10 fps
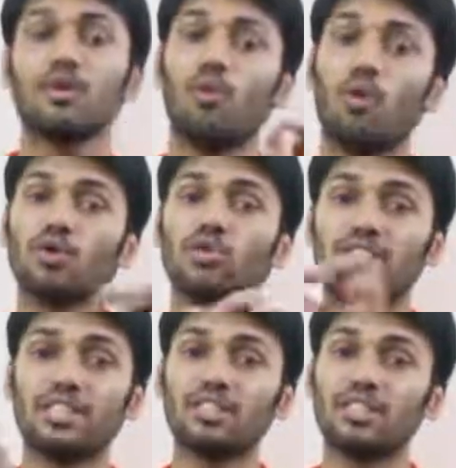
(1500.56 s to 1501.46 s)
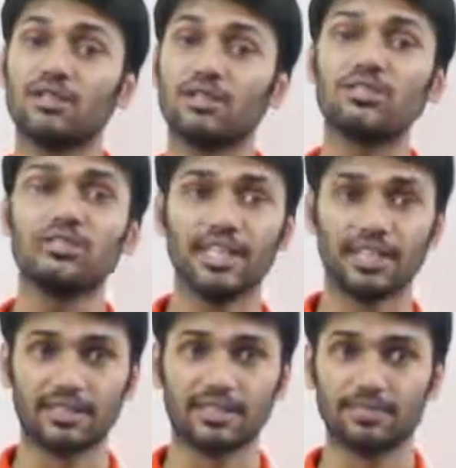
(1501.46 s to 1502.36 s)
1 6 equals
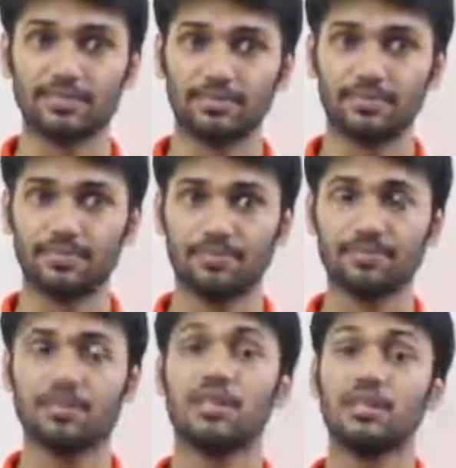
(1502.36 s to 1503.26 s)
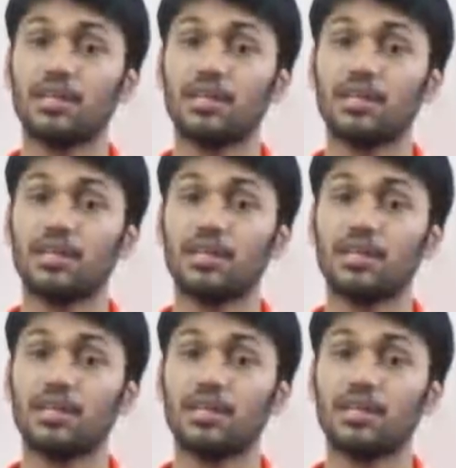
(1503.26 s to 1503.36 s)
6. Now